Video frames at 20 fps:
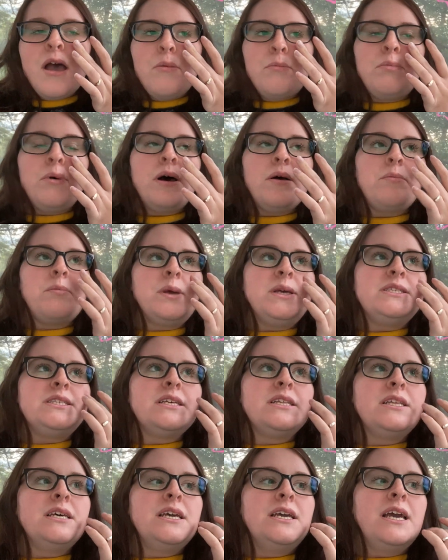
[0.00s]
but
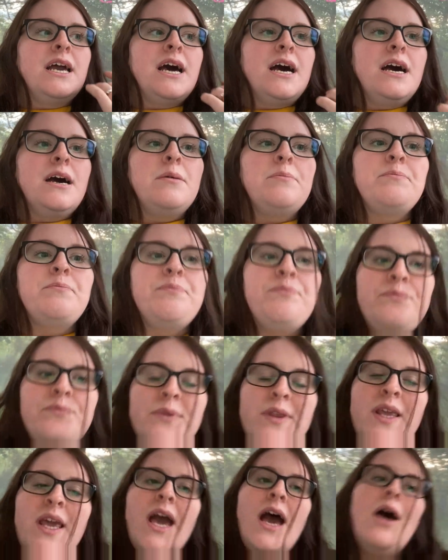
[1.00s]
basically um,
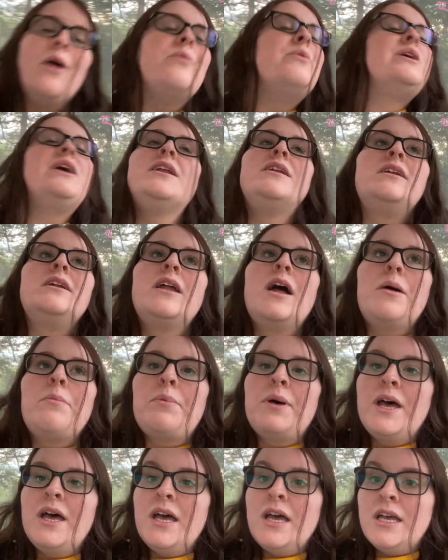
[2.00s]
yeah we ended up
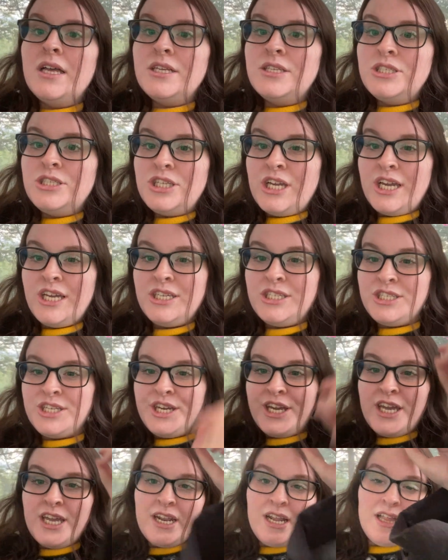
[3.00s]

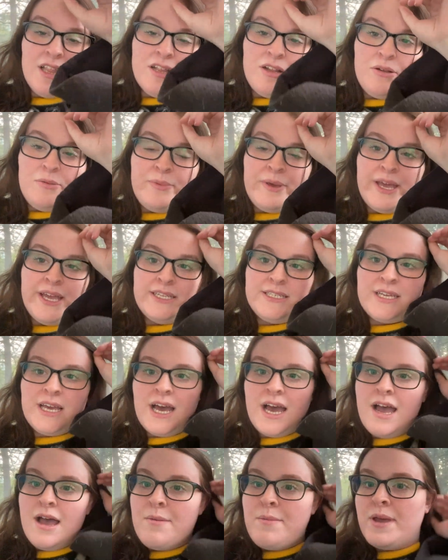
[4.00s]
changing it a little bit
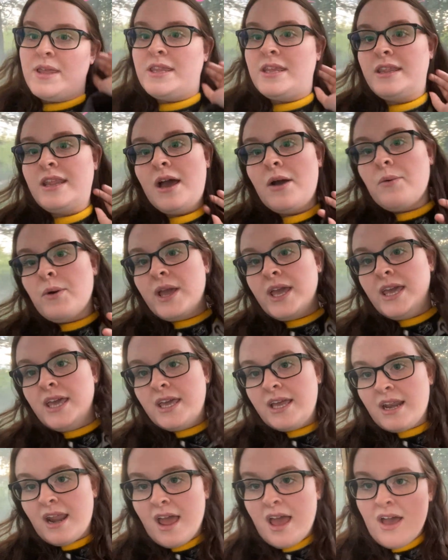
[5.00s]
um, and then that way he
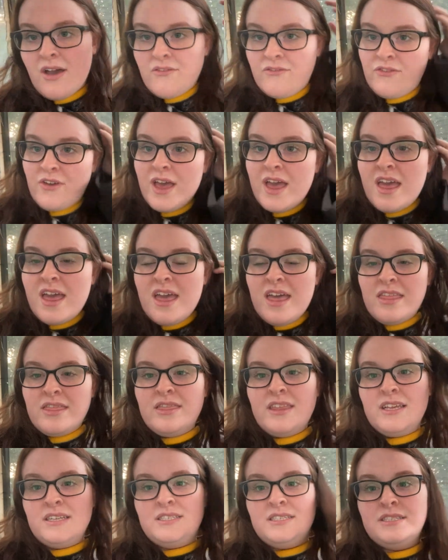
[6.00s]
can have
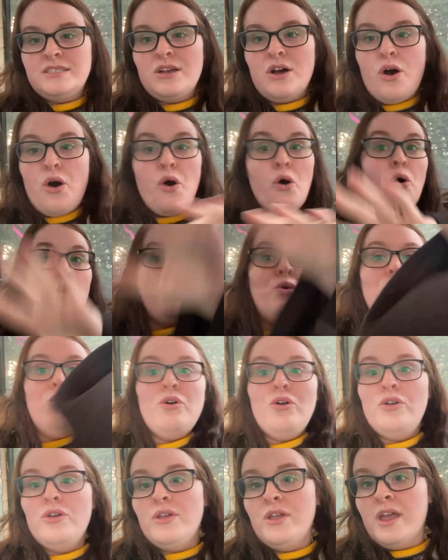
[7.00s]
this
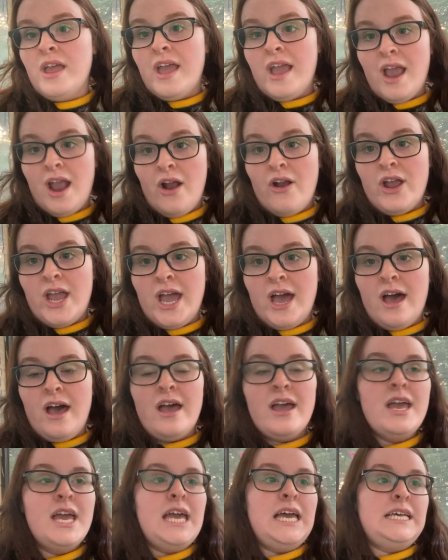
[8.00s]
whole area
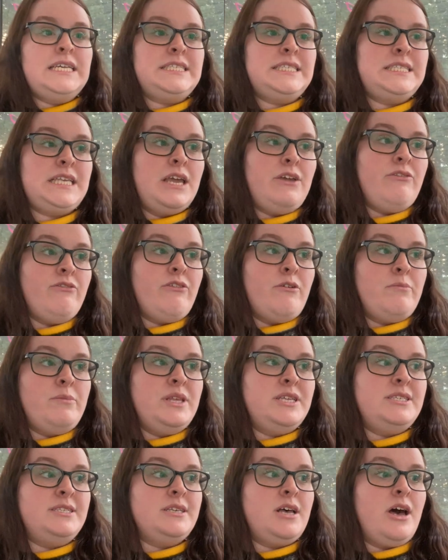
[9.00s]
safe from
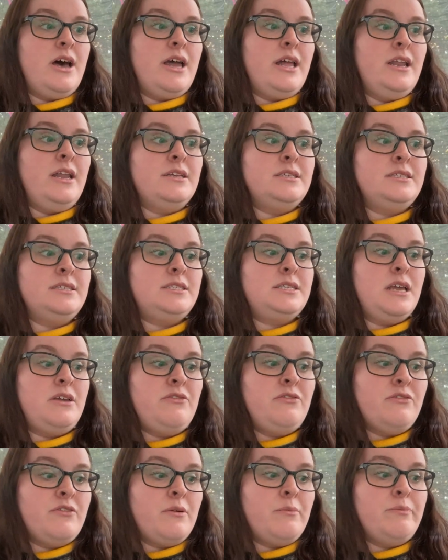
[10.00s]
the sun
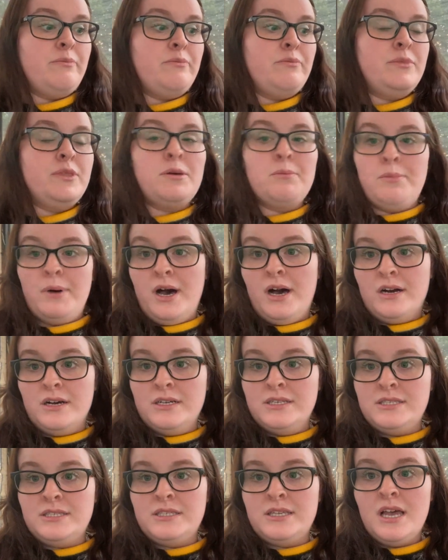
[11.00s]
safe from the
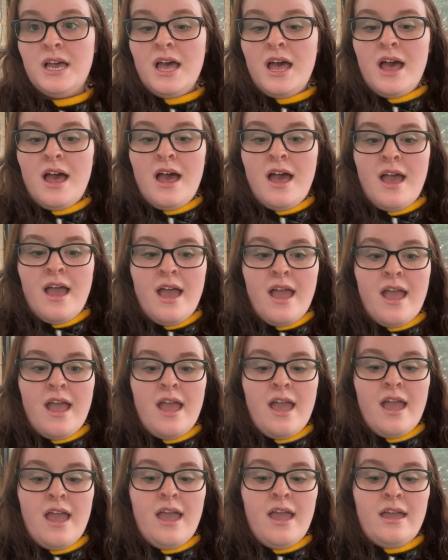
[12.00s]
bugs
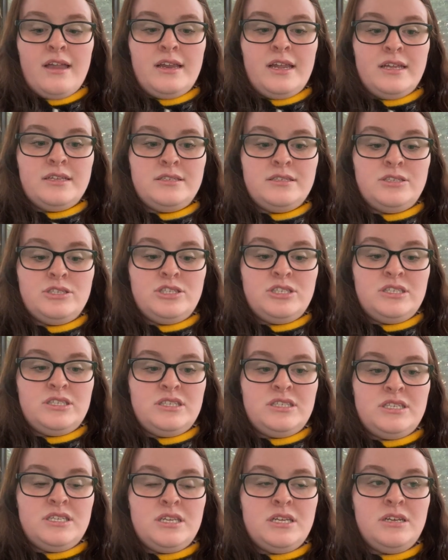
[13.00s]
and it's
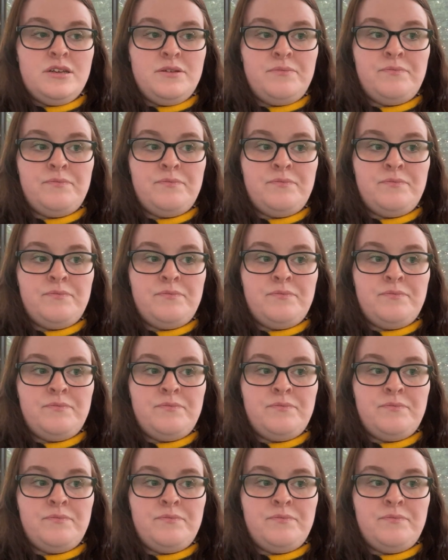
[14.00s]
just